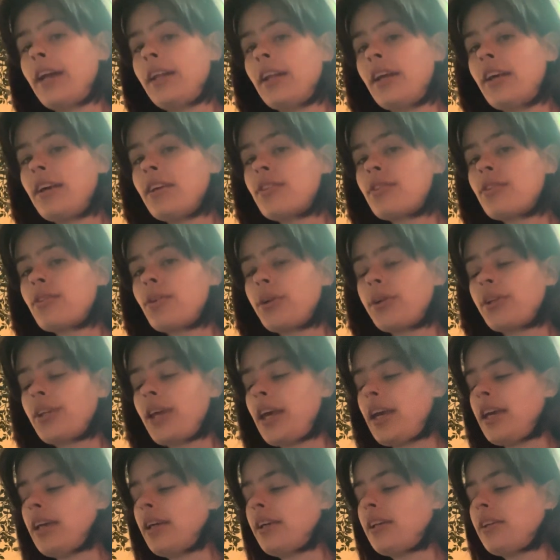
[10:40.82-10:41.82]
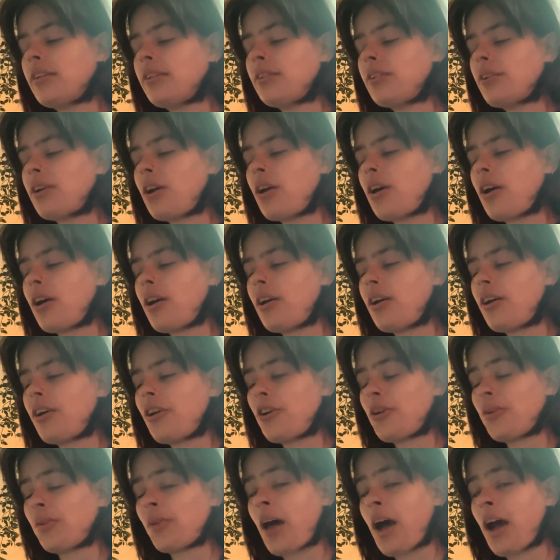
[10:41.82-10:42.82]
us or take
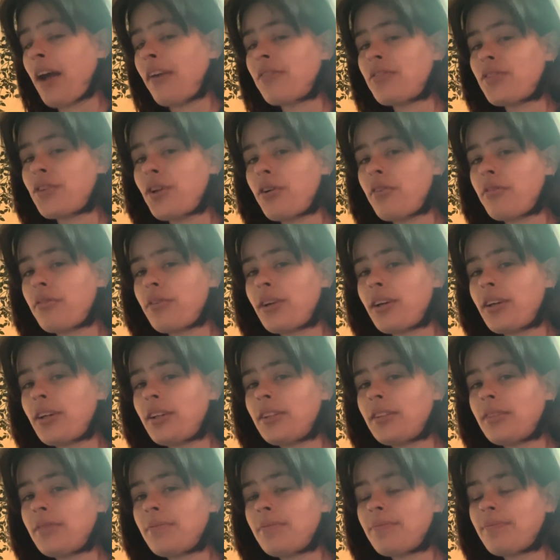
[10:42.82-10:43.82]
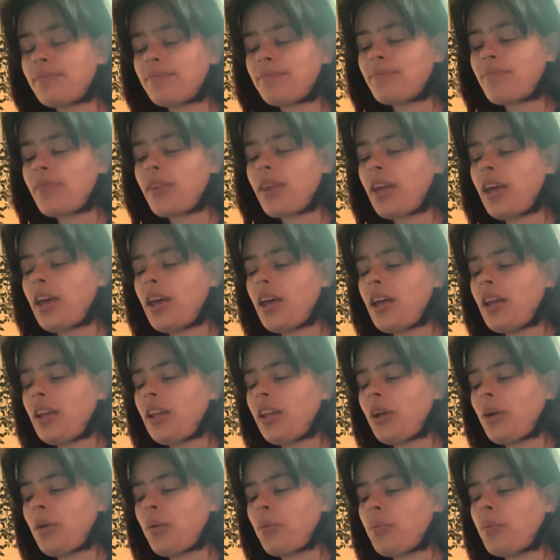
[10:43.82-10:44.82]
our lives over.
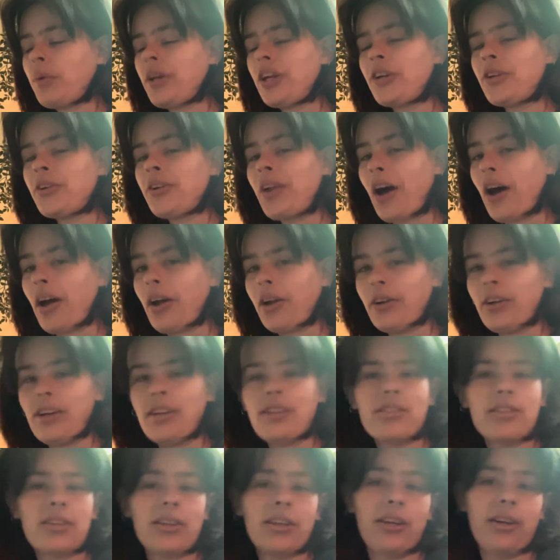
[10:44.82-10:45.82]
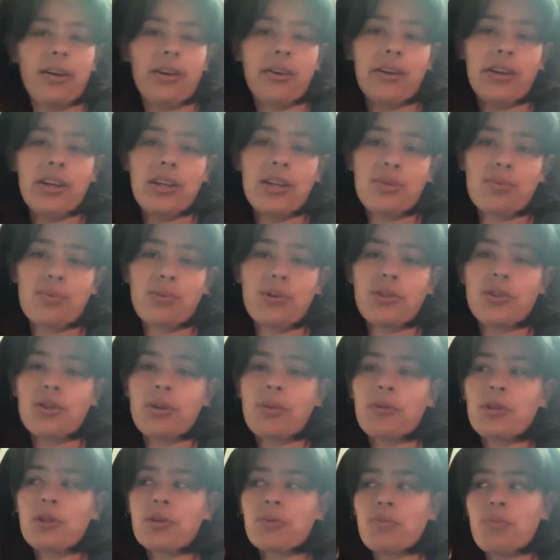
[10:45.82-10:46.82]
Like, we are not our insecurities. We're so
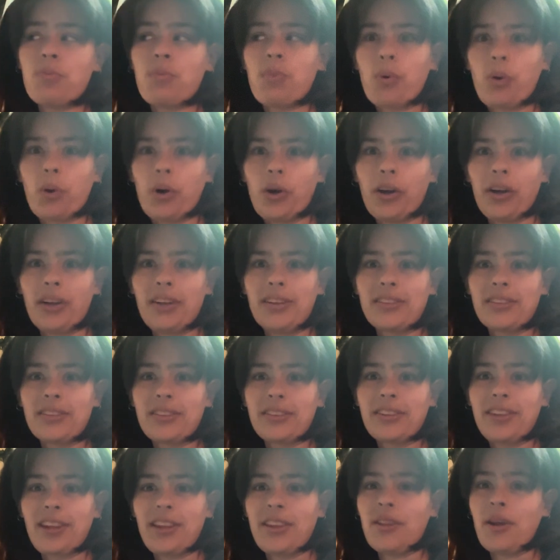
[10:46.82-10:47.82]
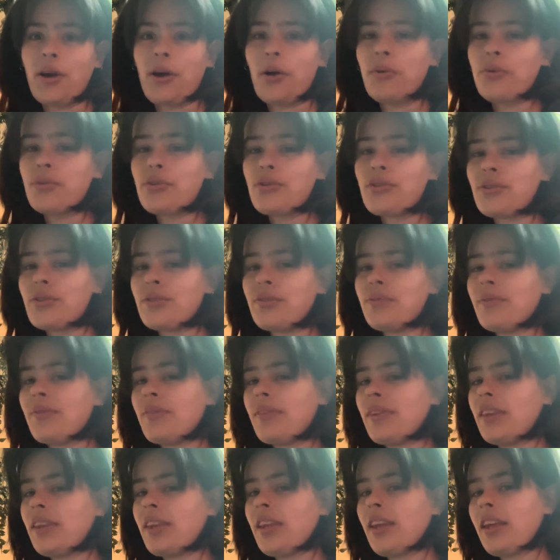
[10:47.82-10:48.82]
much more than those.
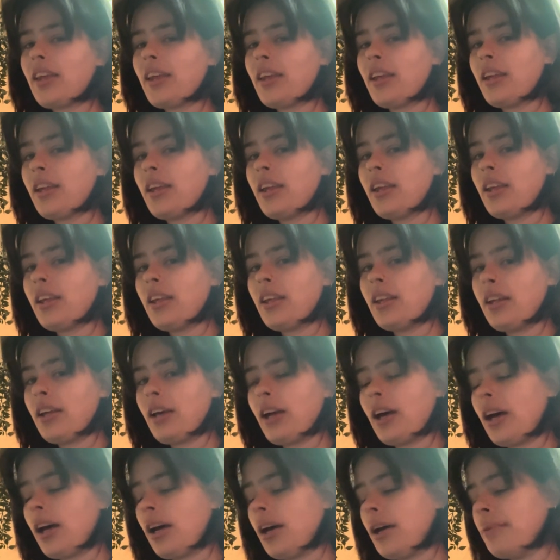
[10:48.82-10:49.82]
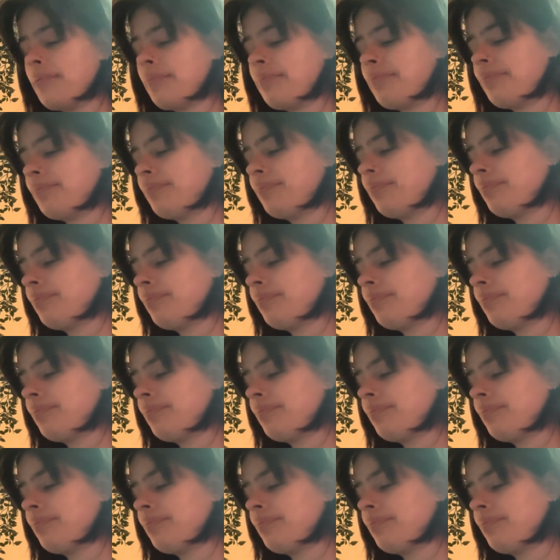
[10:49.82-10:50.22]
And